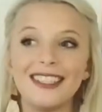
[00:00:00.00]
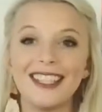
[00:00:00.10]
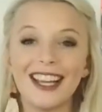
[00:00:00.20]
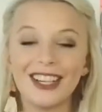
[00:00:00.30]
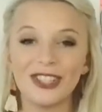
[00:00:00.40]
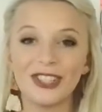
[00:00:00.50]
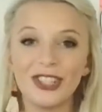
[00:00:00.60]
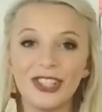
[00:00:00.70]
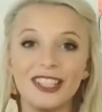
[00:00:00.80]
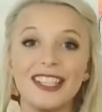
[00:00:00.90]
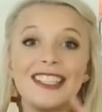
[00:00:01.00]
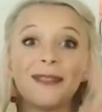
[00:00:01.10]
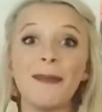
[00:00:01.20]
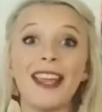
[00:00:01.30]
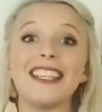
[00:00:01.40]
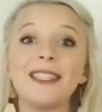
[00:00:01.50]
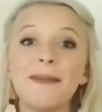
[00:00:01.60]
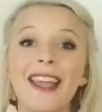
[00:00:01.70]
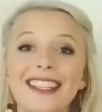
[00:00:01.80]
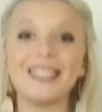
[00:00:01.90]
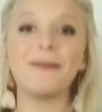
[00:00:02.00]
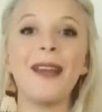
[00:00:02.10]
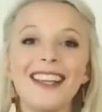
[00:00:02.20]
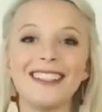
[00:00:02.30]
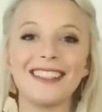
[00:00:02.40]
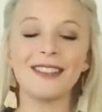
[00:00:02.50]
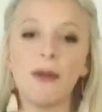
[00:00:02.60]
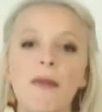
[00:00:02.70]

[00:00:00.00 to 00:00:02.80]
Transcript: texture, and then space, space, space.